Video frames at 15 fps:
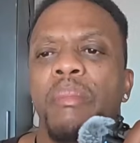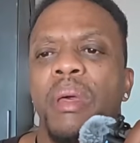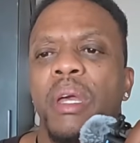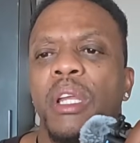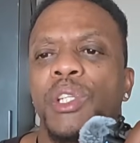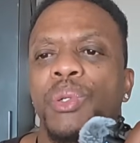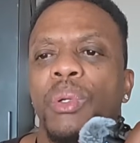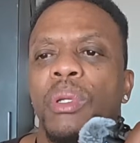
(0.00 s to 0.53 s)

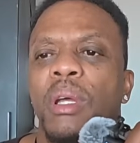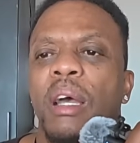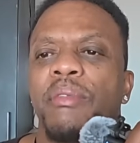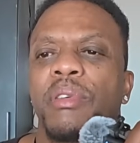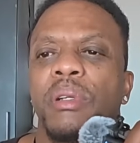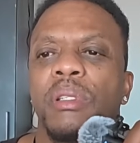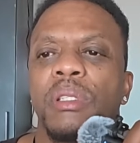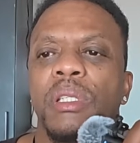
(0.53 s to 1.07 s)
make sure you
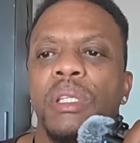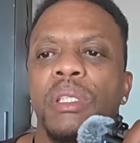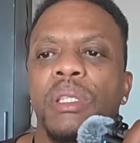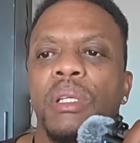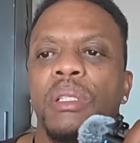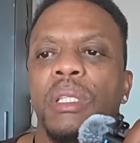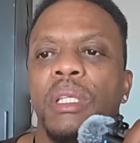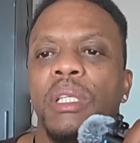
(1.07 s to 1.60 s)
have
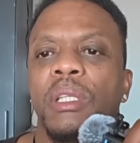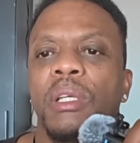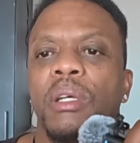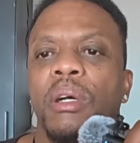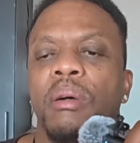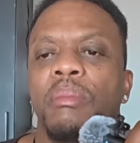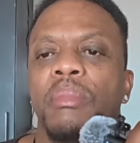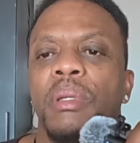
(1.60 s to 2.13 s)
consistent
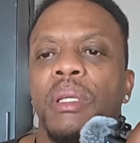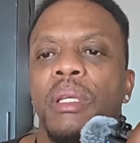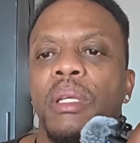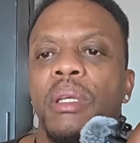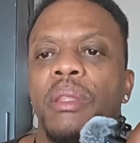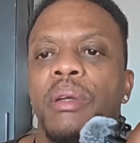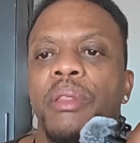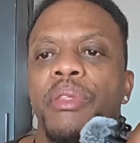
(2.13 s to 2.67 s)
income
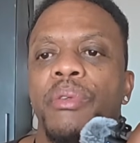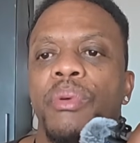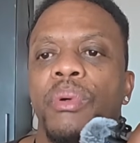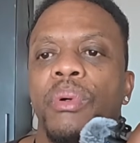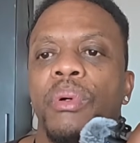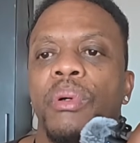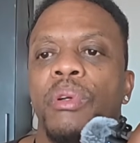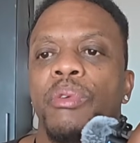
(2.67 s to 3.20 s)
either
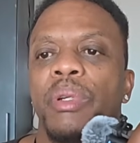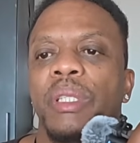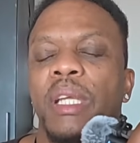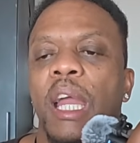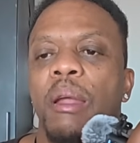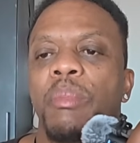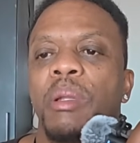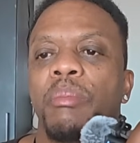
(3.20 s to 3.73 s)
through
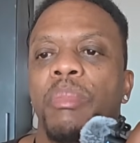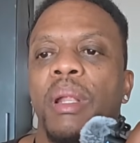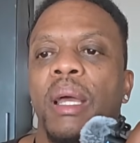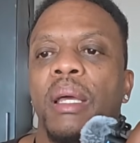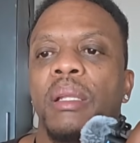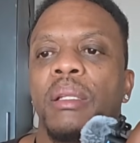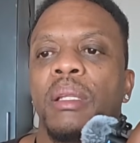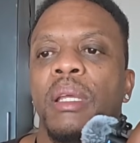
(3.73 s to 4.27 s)
retirement
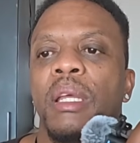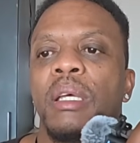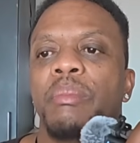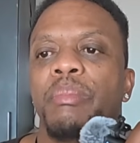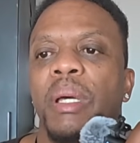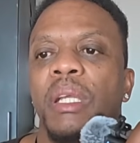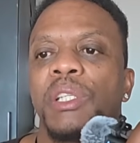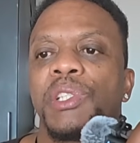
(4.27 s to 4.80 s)
plan,
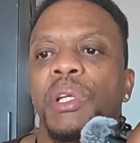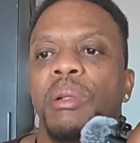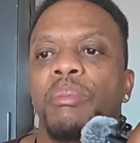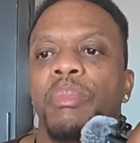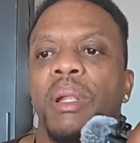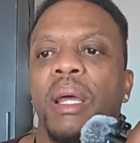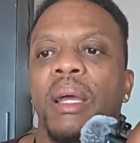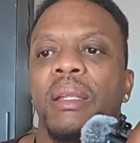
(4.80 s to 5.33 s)
pension
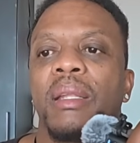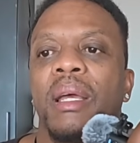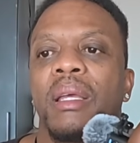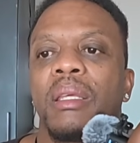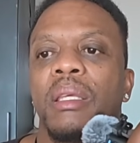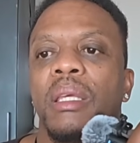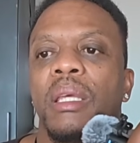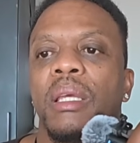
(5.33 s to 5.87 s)
plan, a
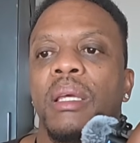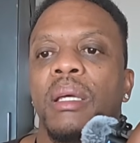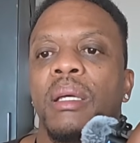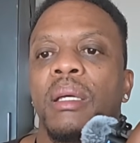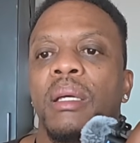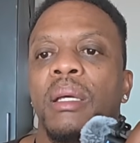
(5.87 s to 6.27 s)
gig,